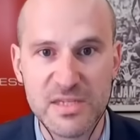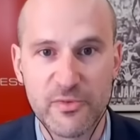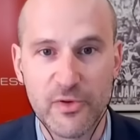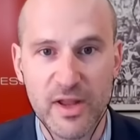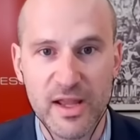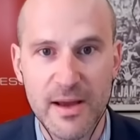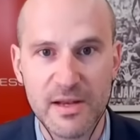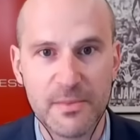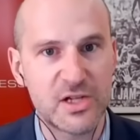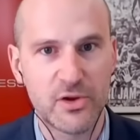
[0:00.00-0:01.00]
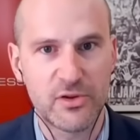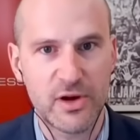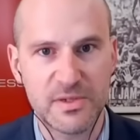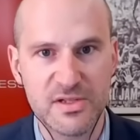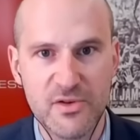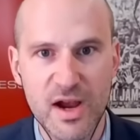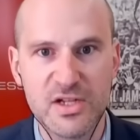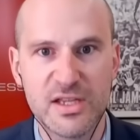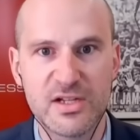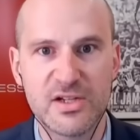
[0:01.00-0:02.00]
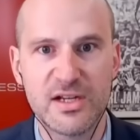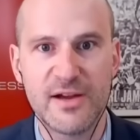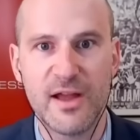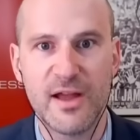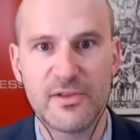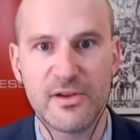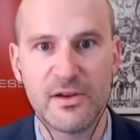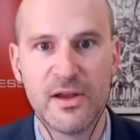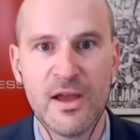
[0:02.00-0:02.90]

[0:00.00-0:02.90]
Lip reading: before they come to make sure they're up to scratch. They should have to,